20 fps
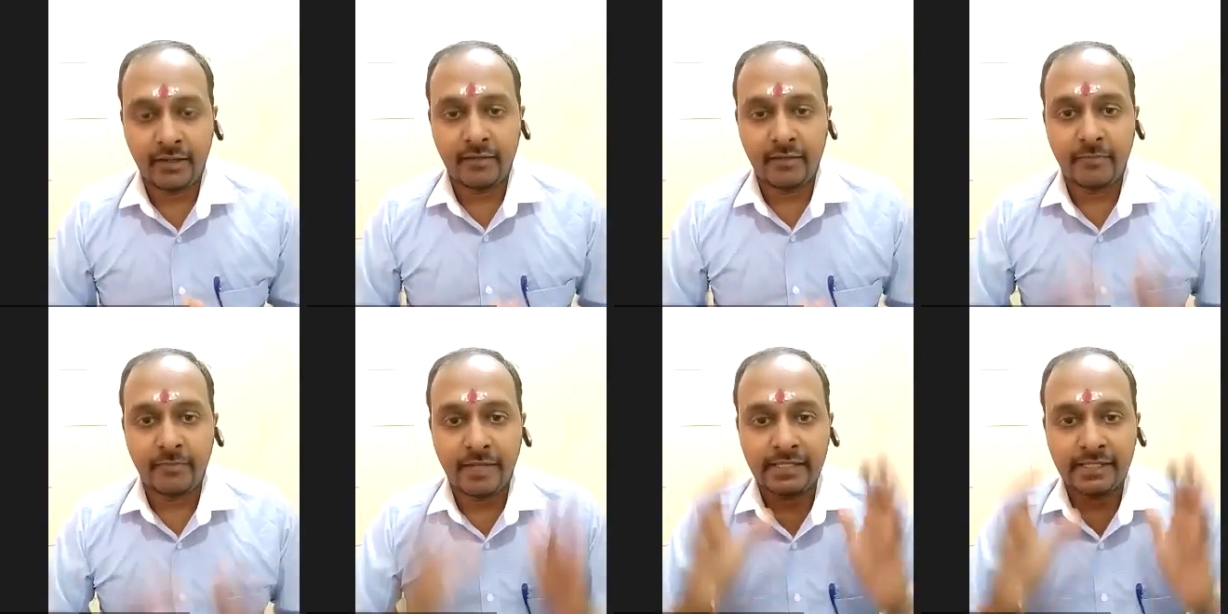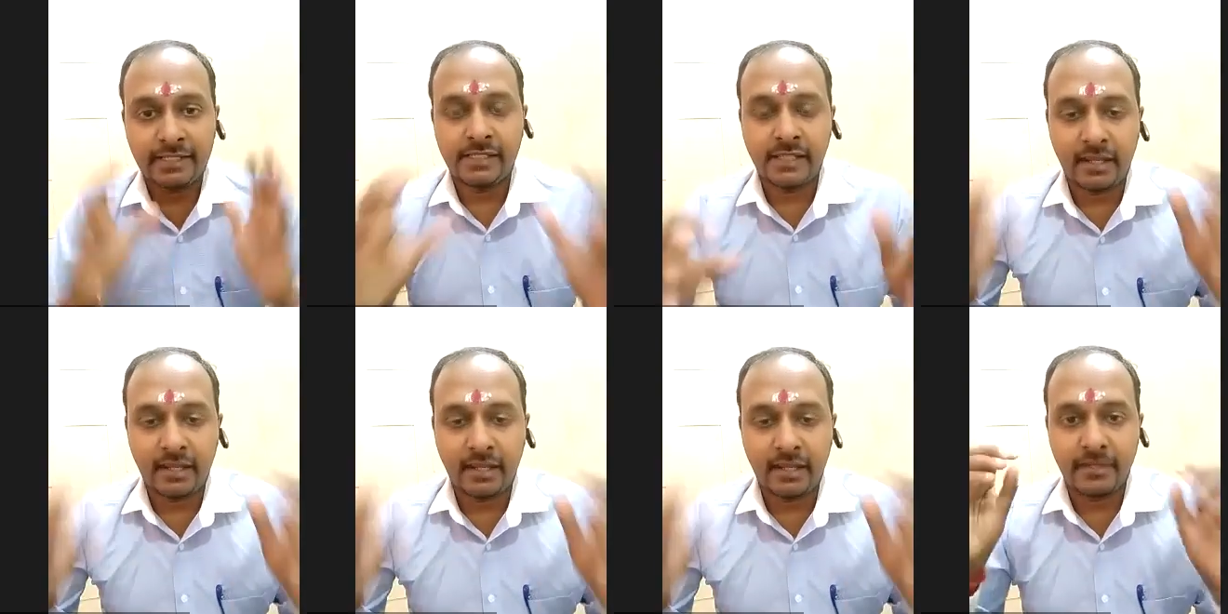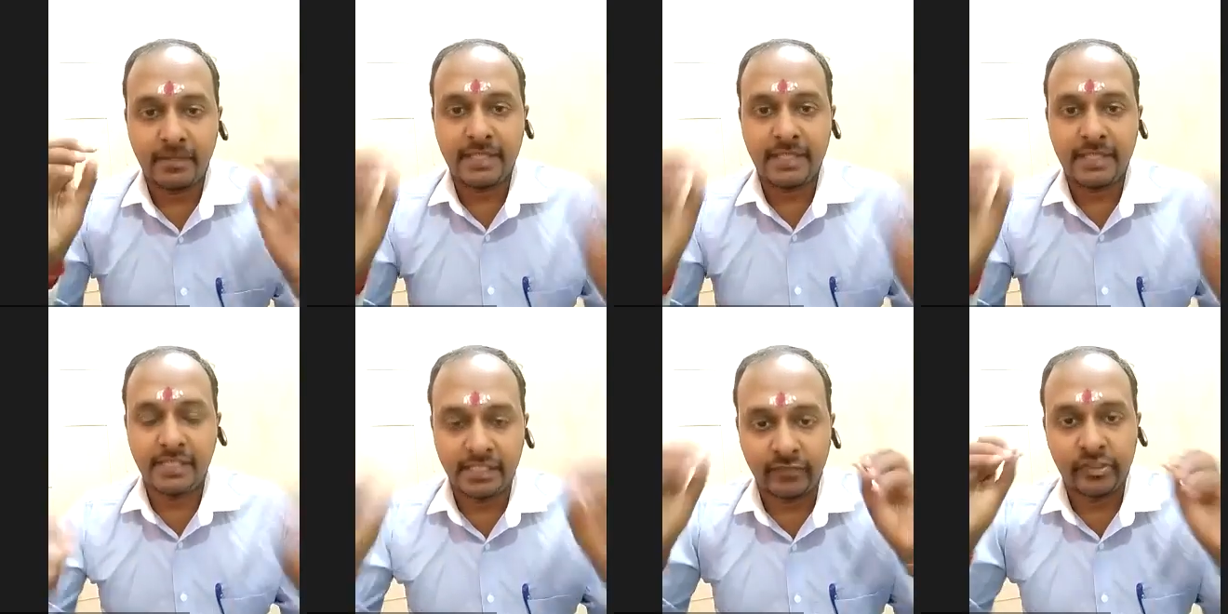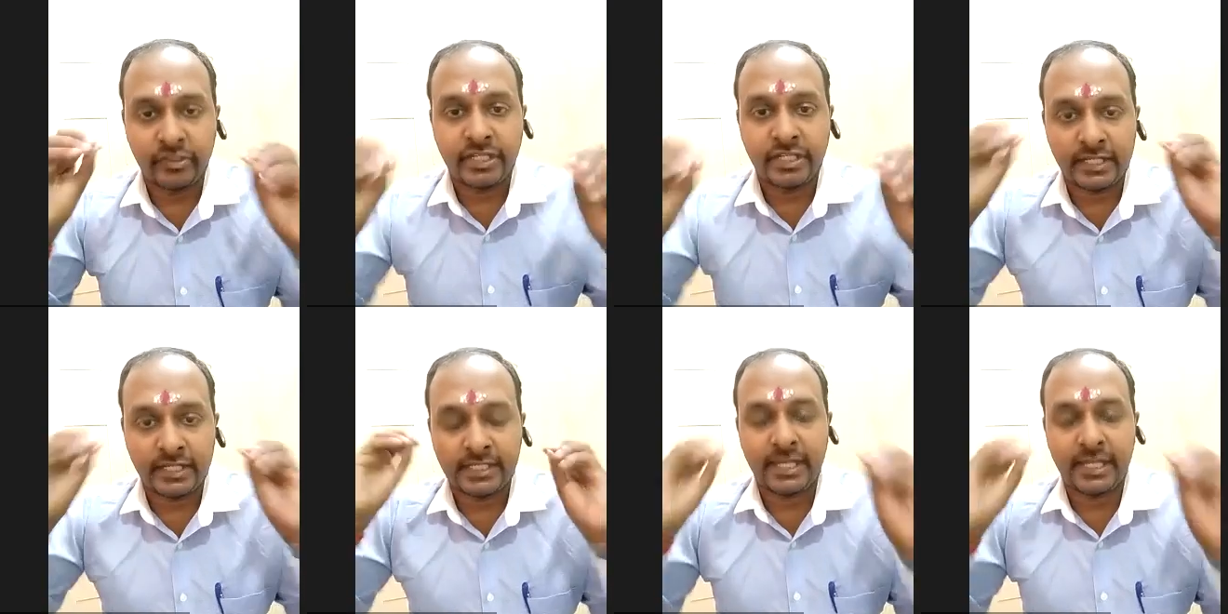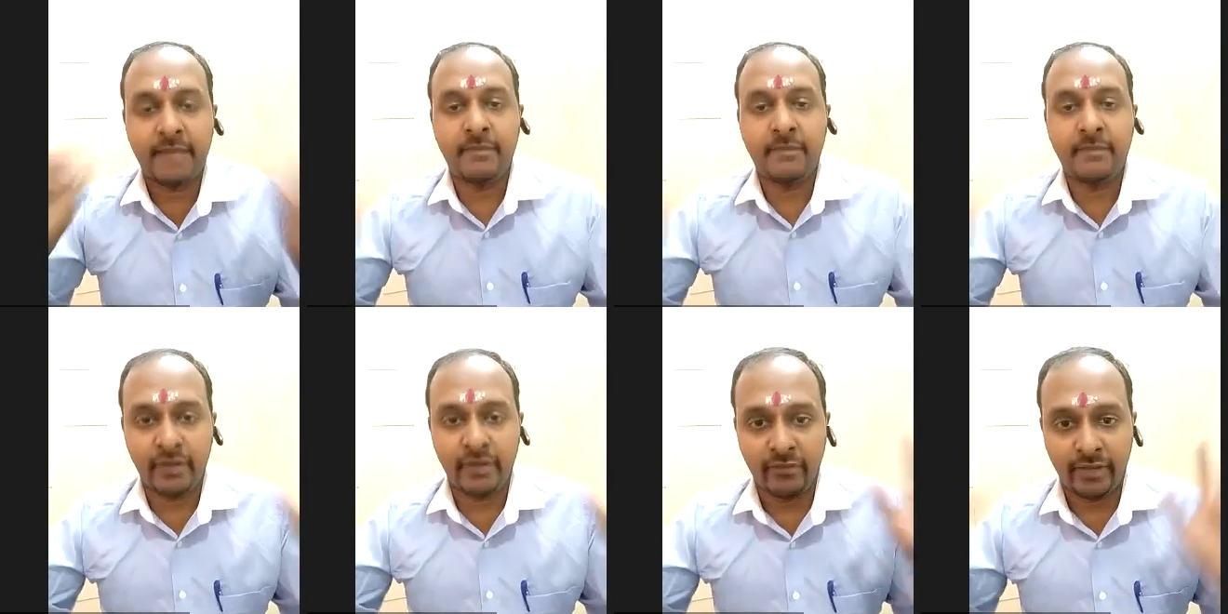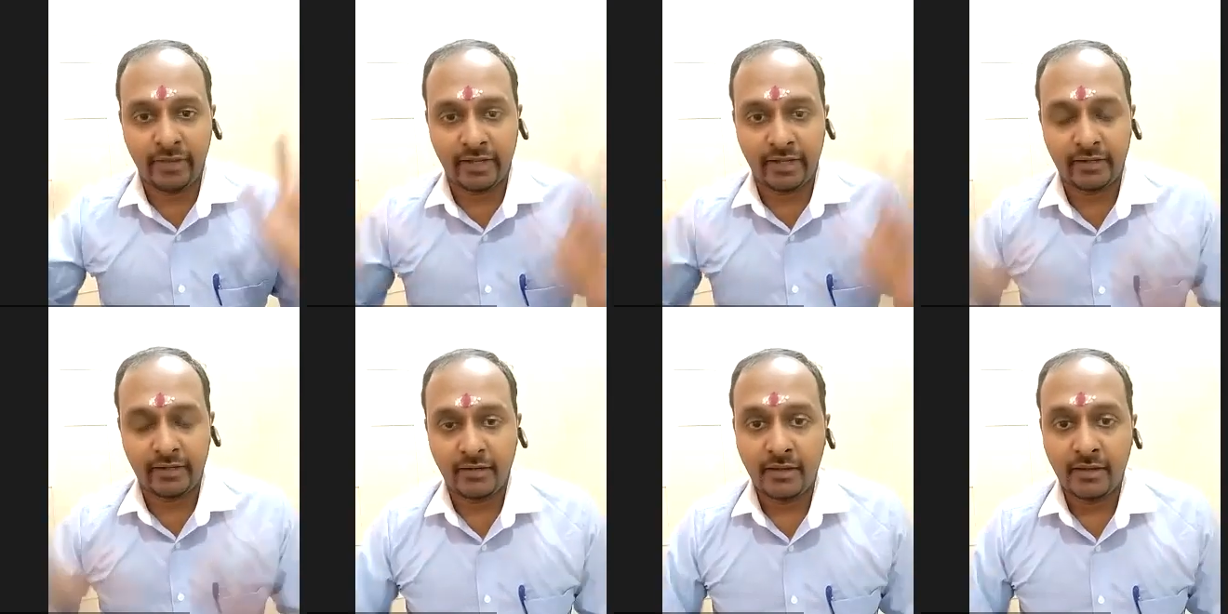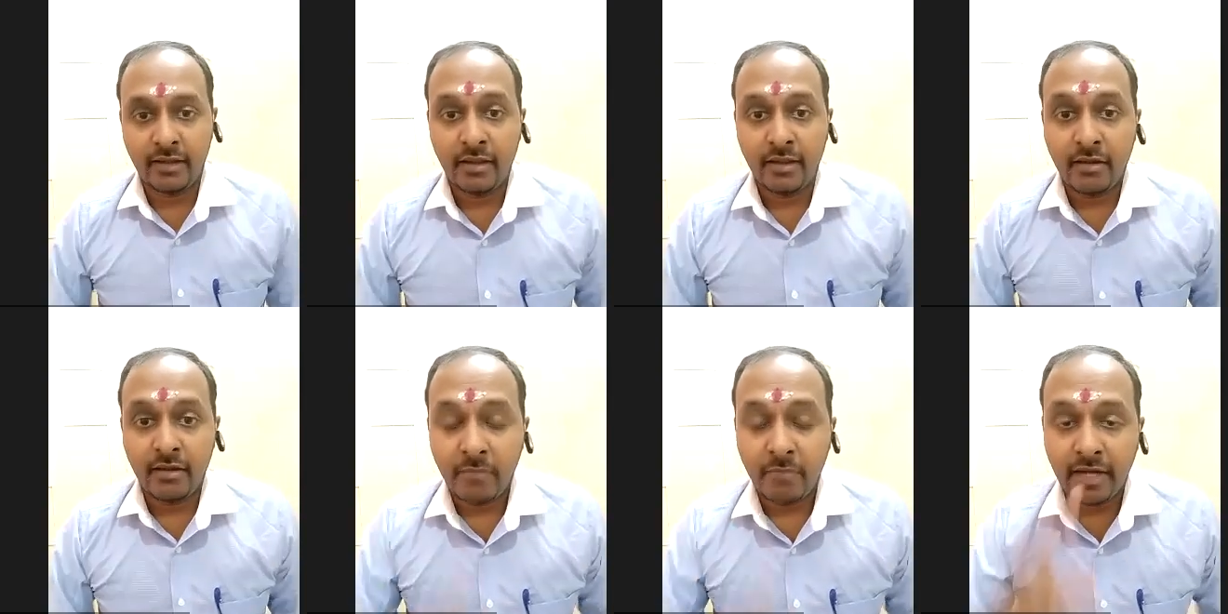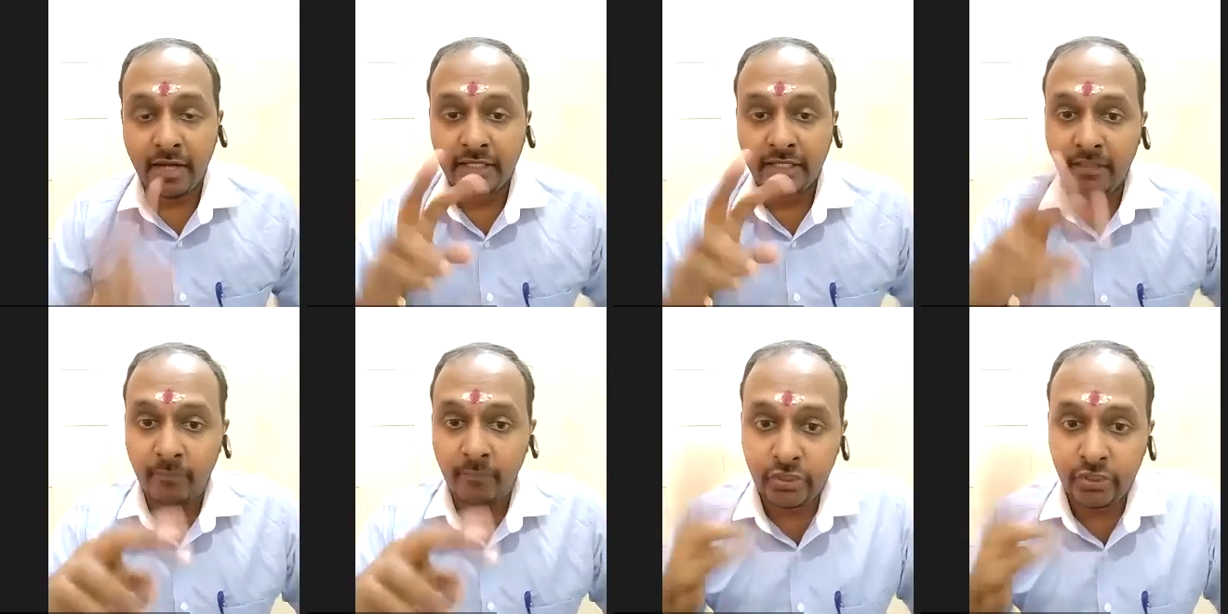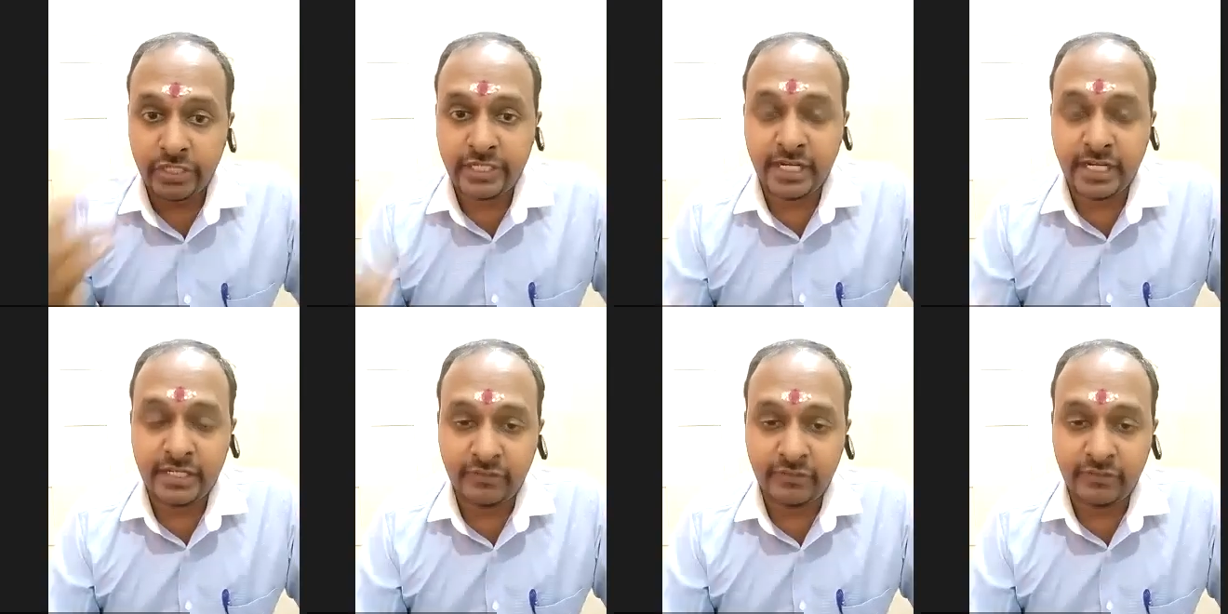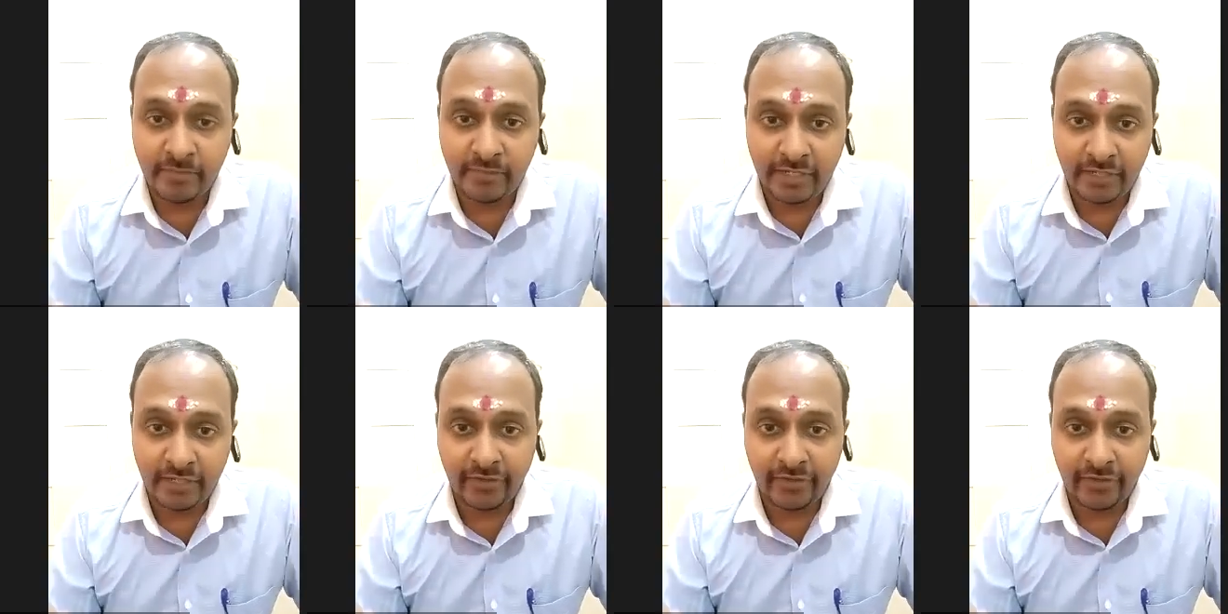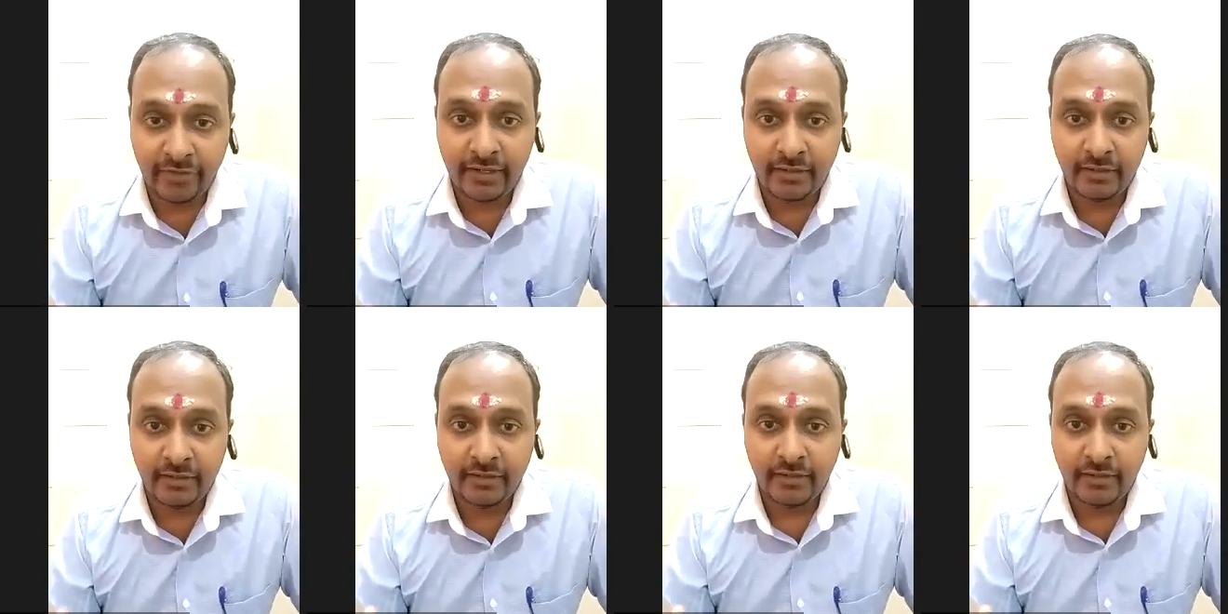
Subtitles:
Muscles are muscles which are same everywhere. But the positions will be different.